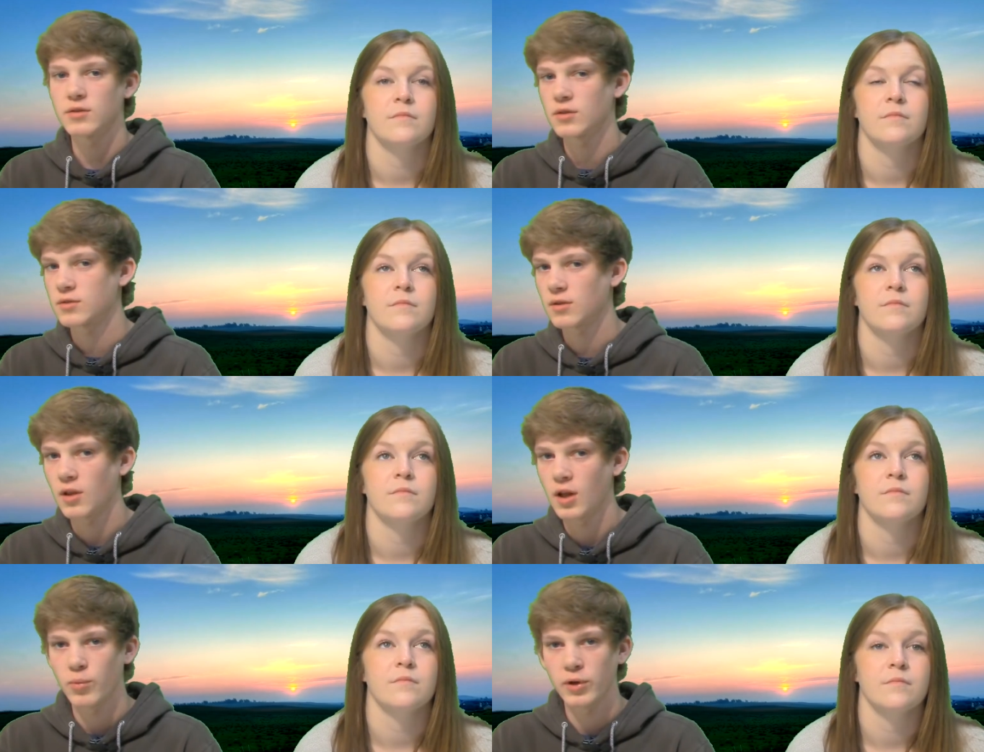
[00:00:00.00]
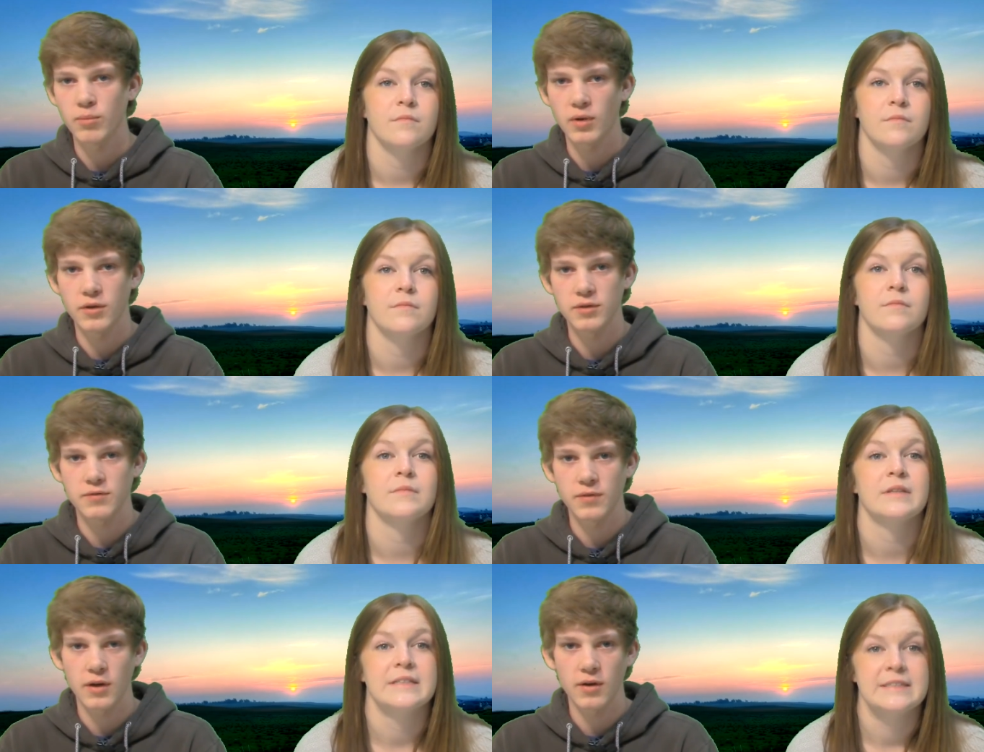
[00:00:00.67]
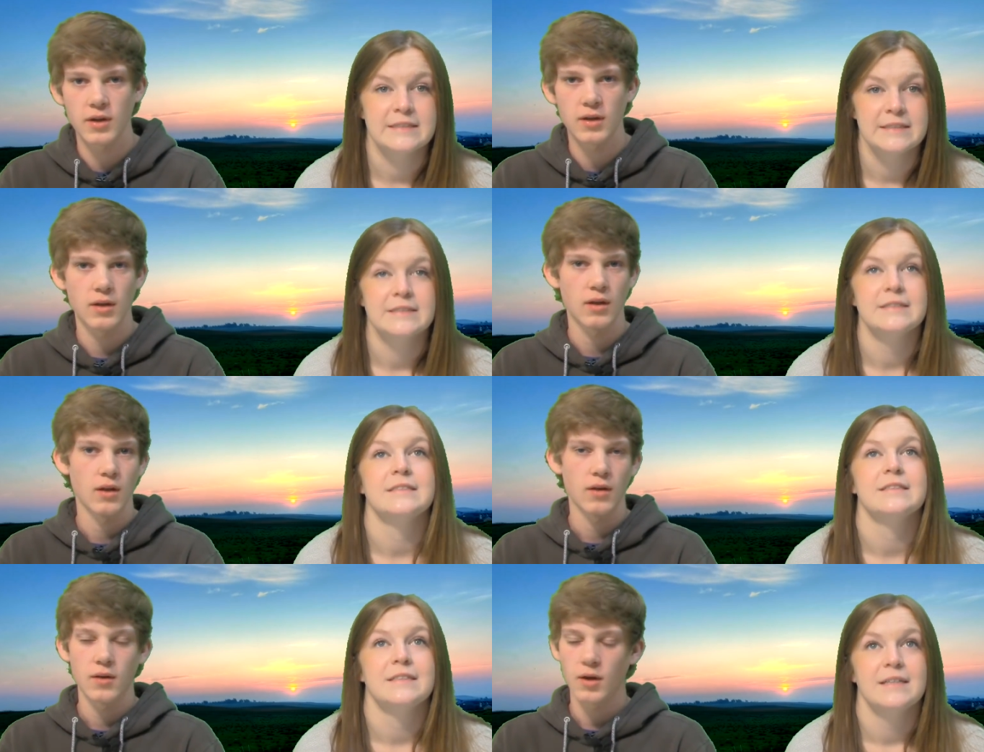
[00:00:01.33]
Speaker 1: just clobbering Bonners Ferry.
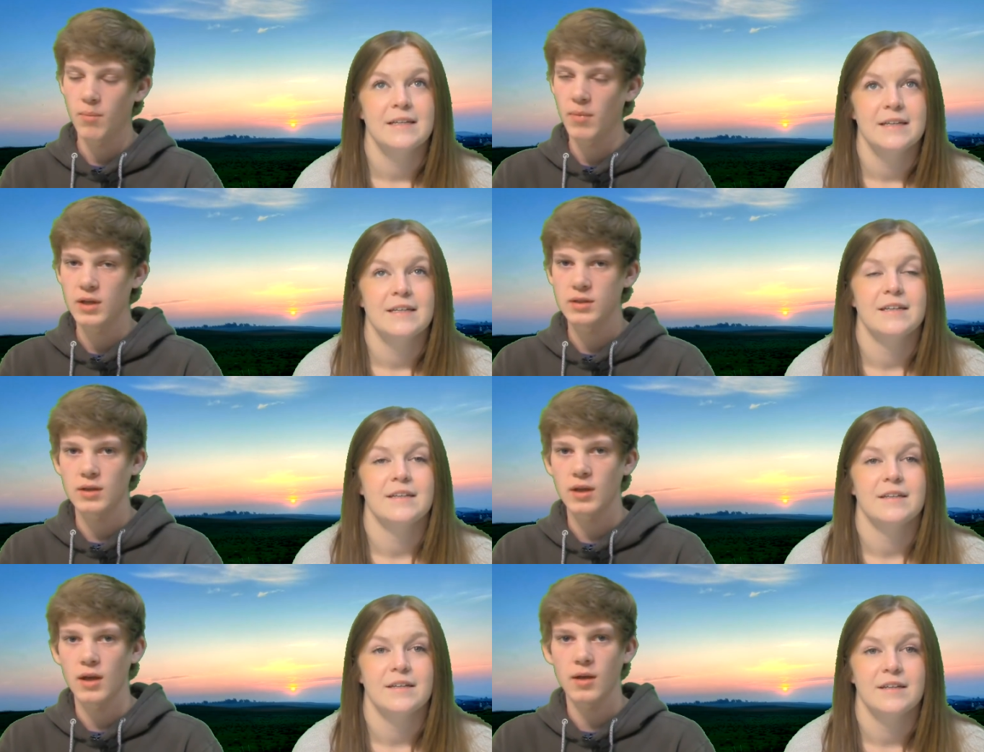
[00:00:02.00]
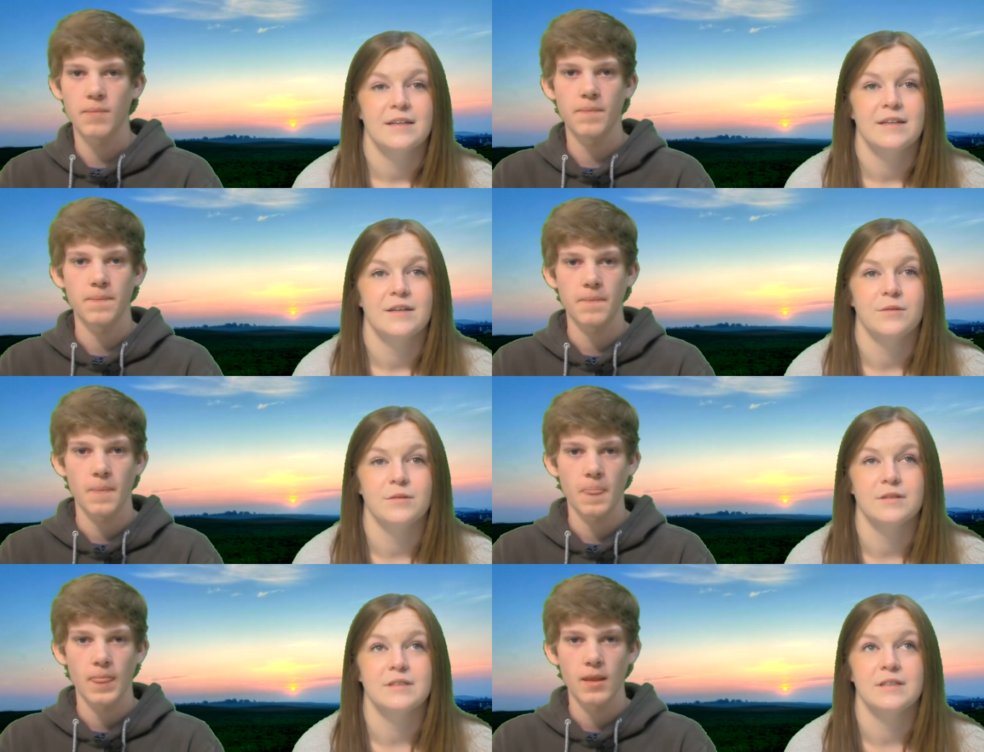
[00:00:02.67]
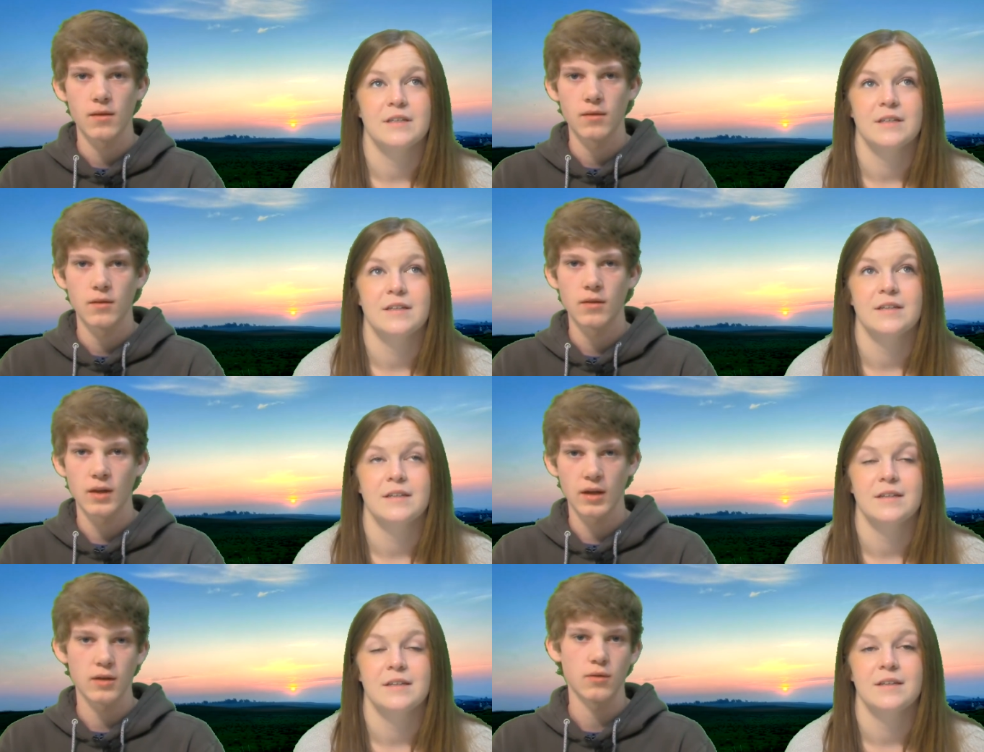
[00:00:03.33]
Amazing game.
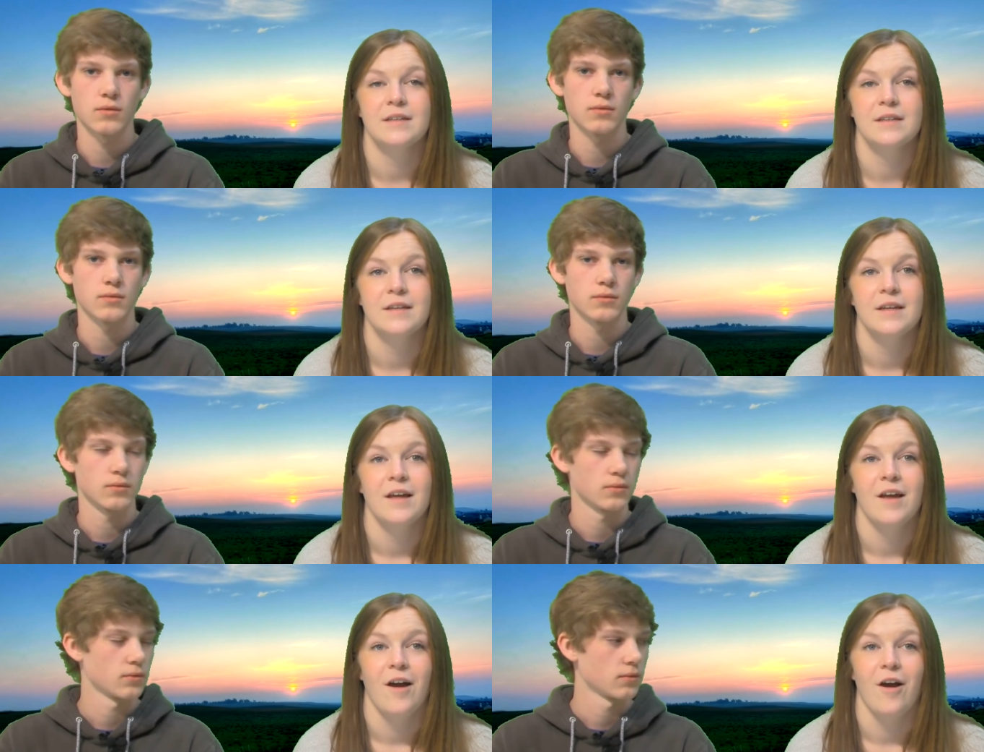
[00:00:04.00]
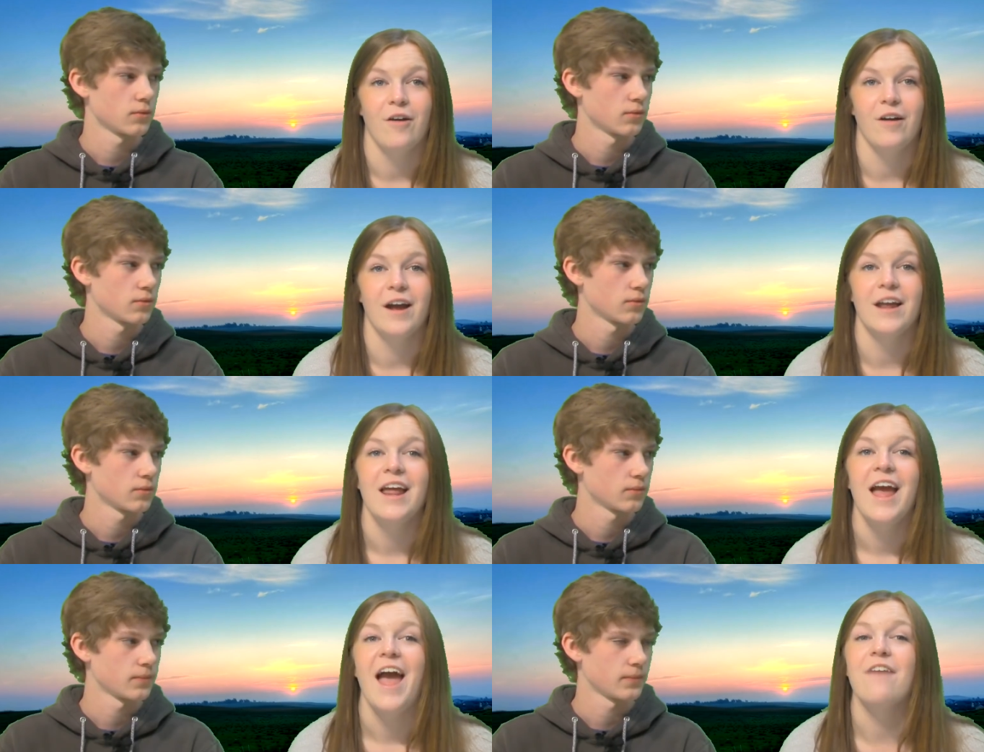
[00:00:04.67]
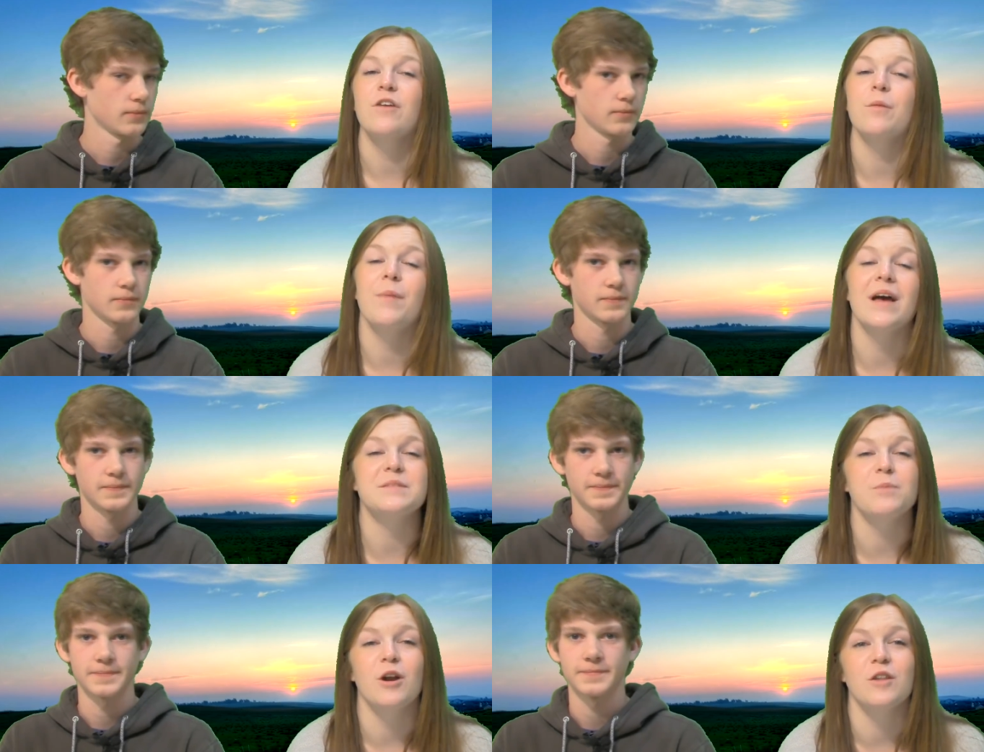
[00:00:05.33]
Thank you.
Speaker 2: All right. And for the
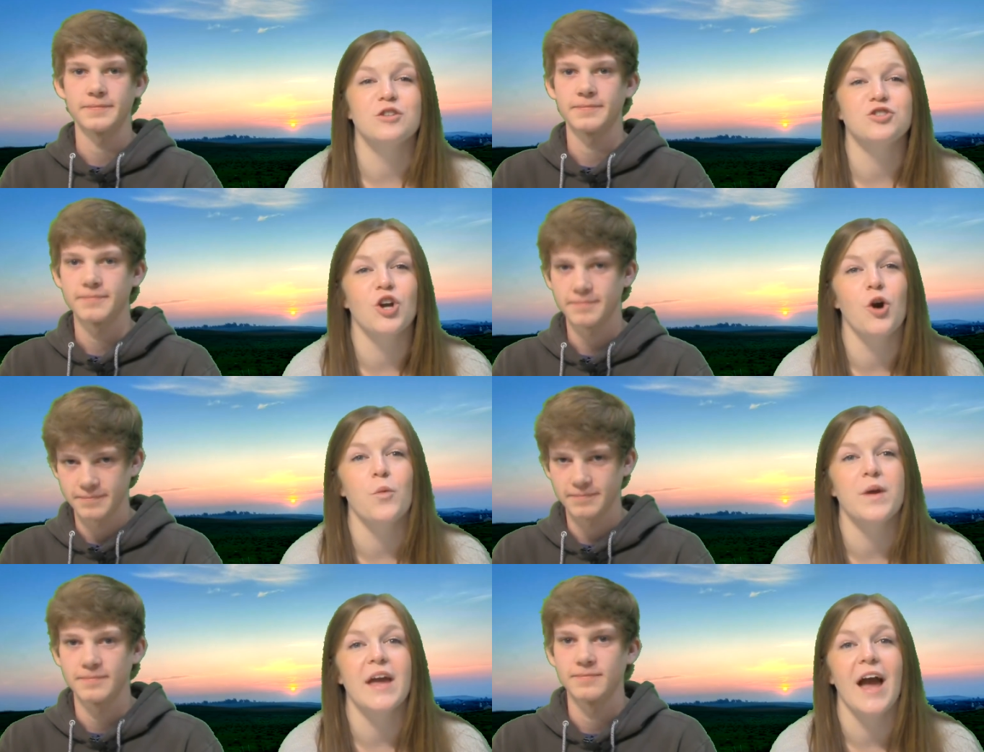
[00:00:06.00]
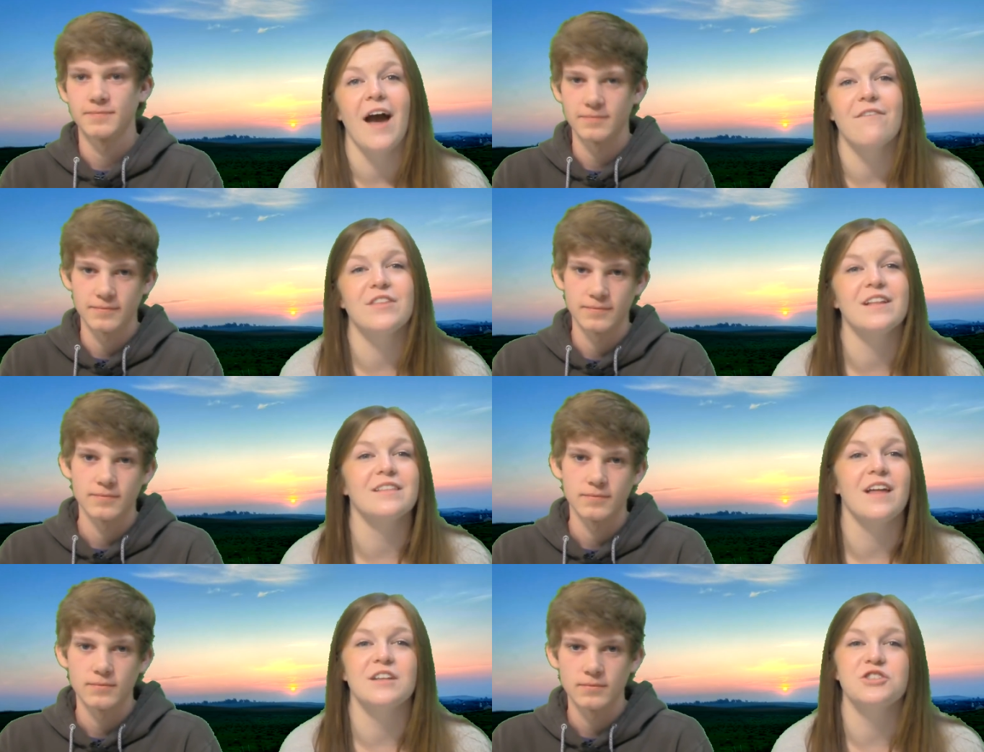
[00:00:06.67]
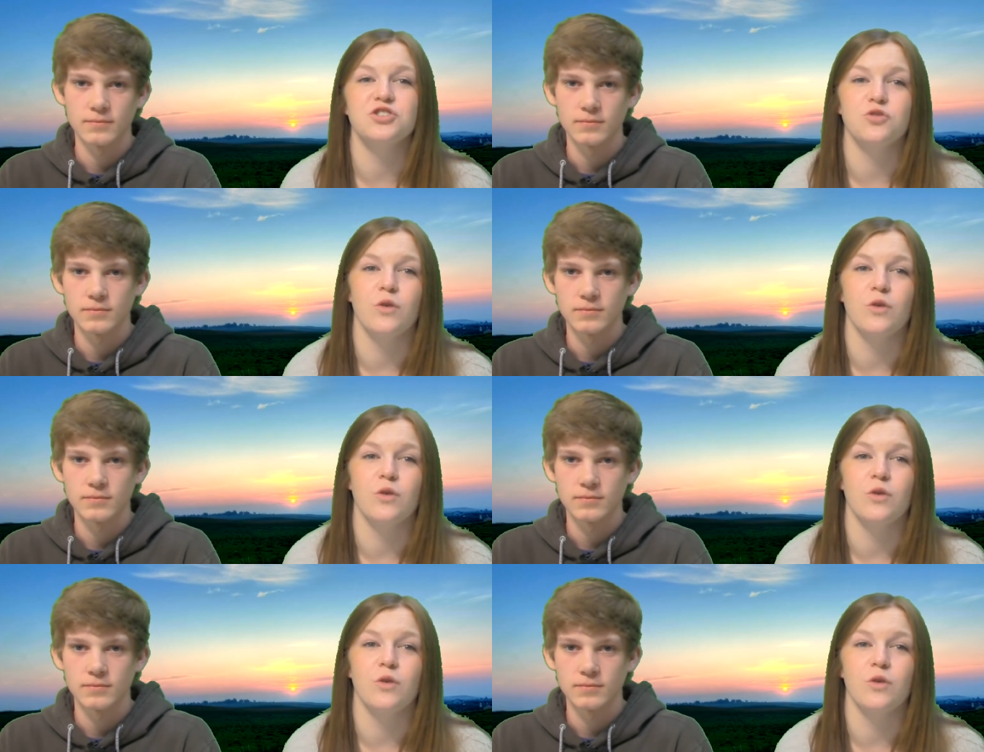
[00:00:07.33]
best part of the show, we have the lunch